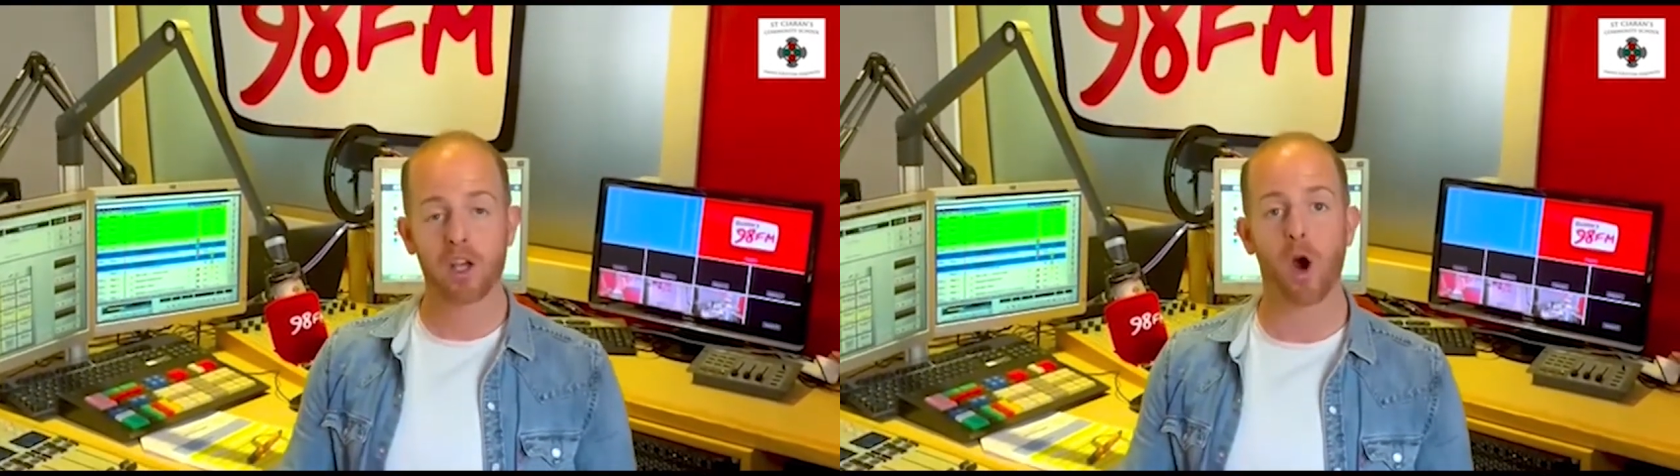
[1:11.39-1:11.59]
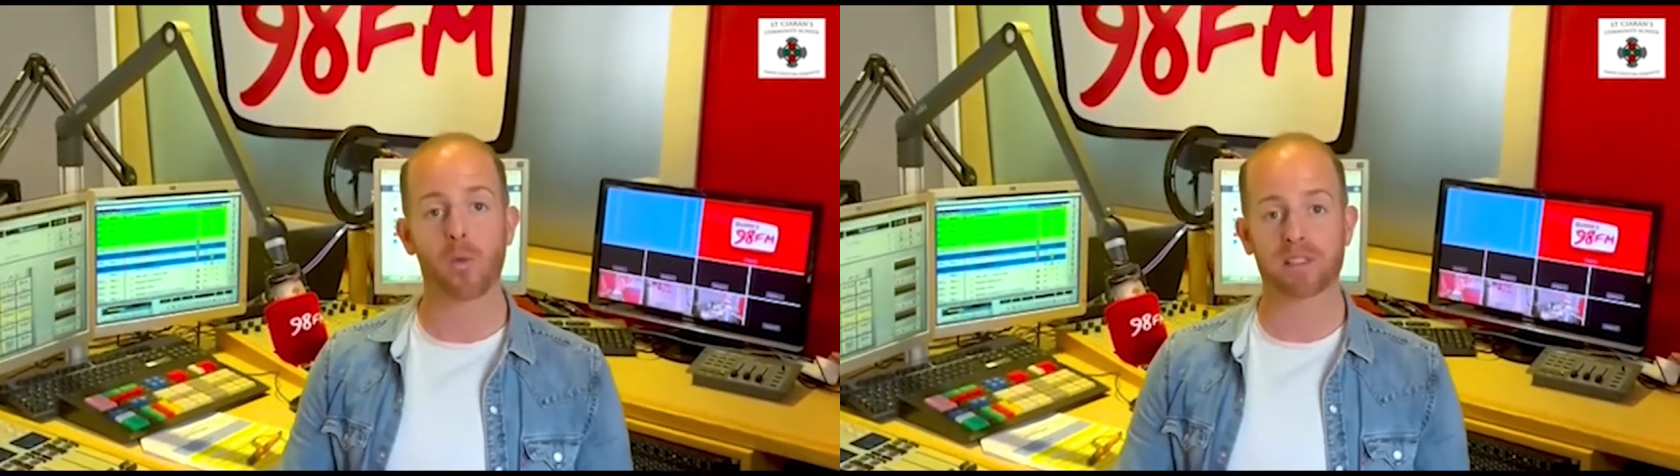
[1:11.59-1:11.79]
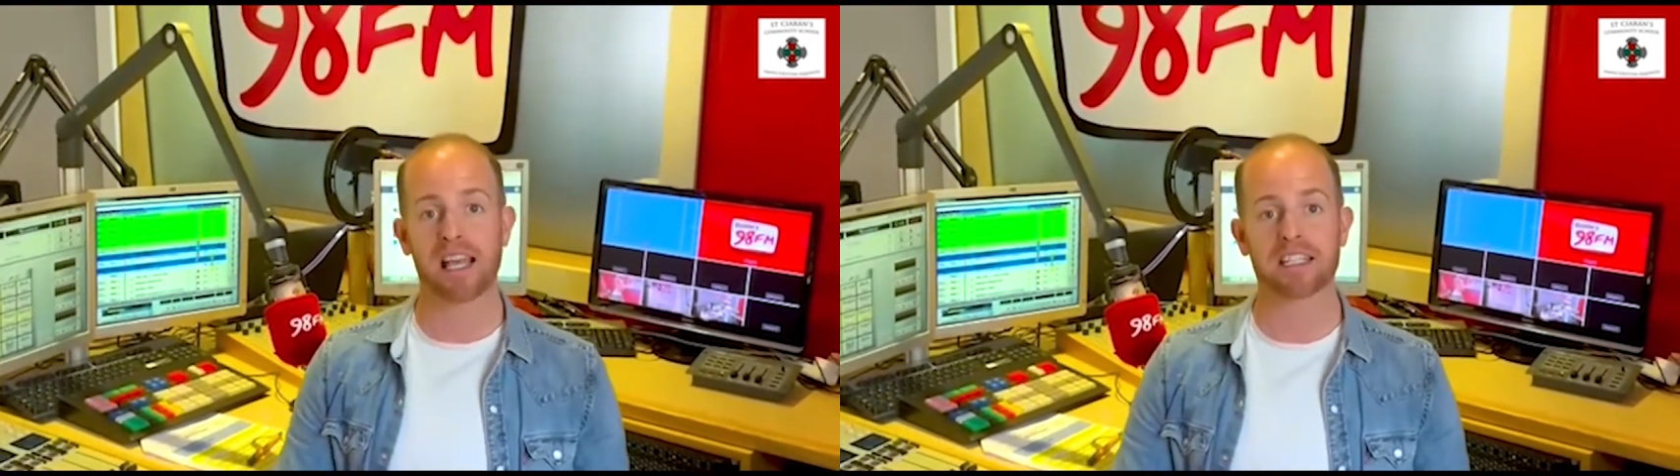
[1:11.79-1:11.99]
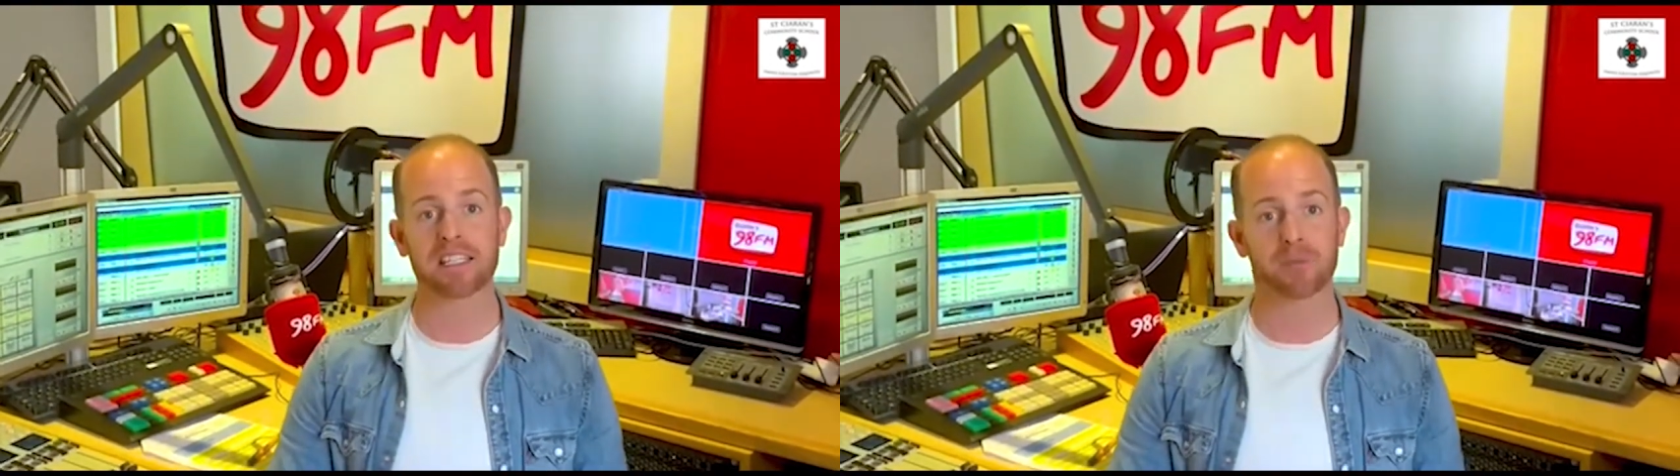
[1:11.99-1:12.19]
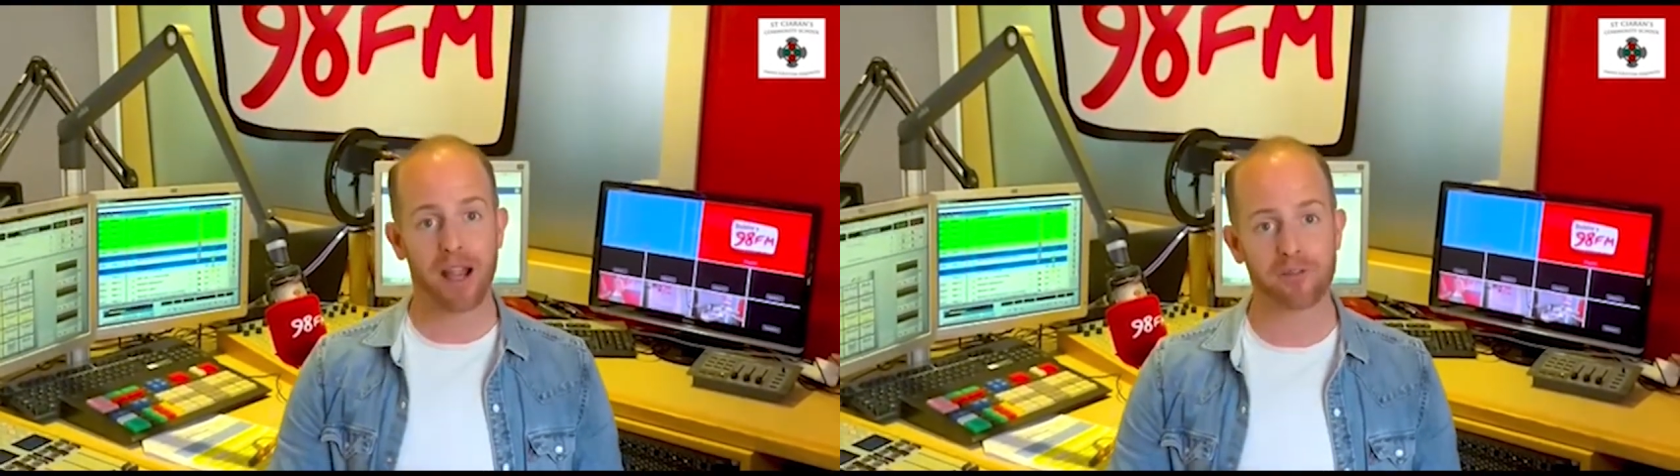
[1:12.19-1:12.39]

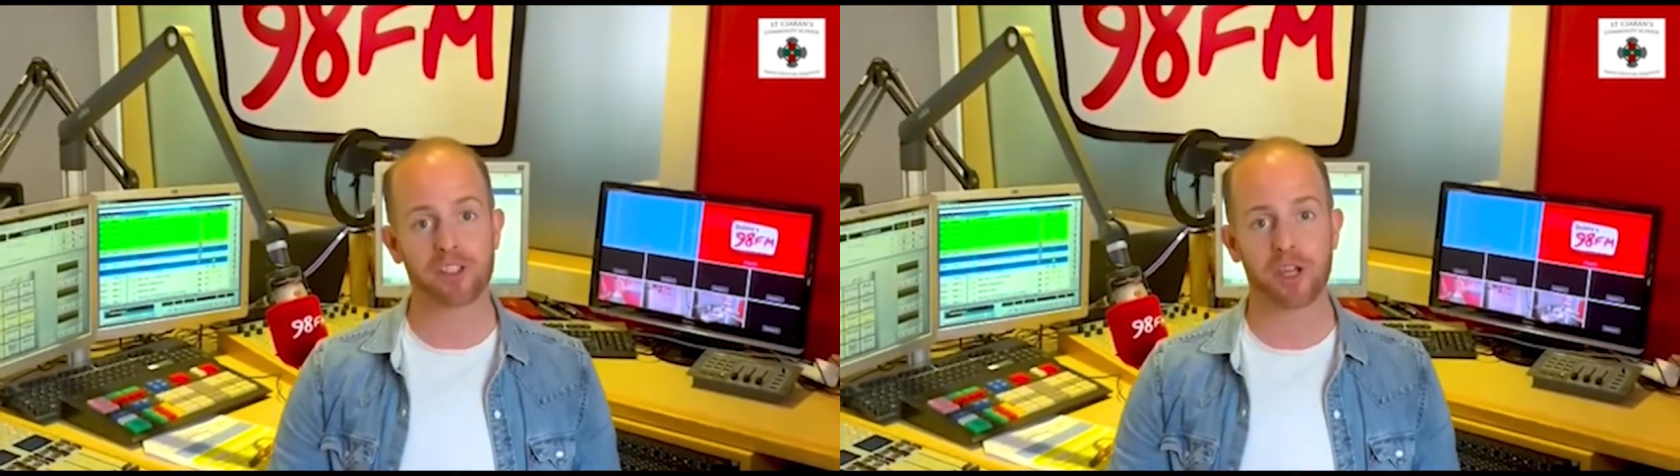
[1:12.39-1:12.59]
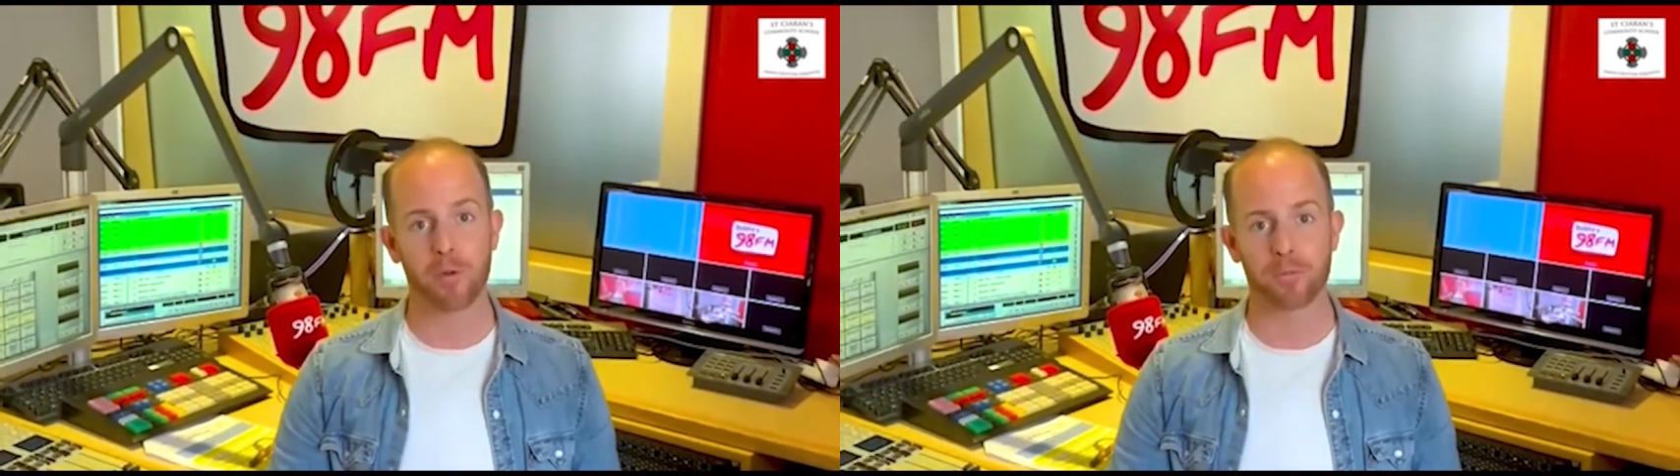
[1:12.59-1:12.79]
co-presenting The Breakfast Show.